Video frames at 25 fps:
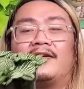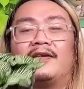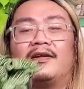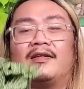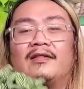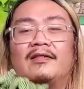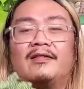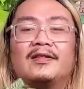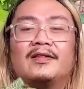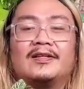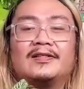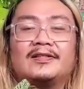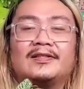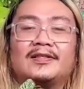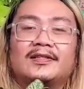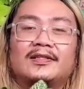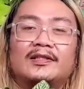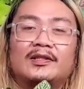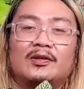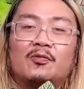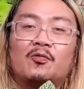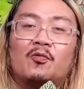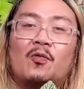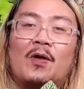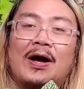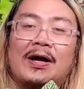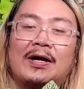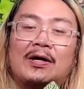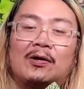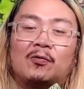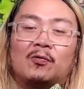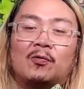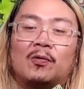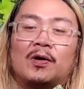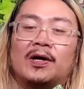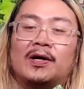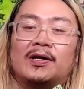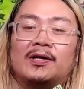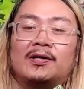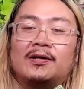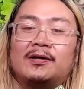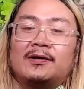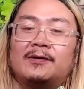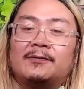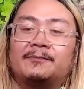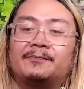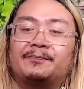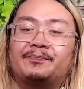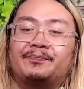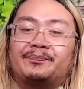this is the white one.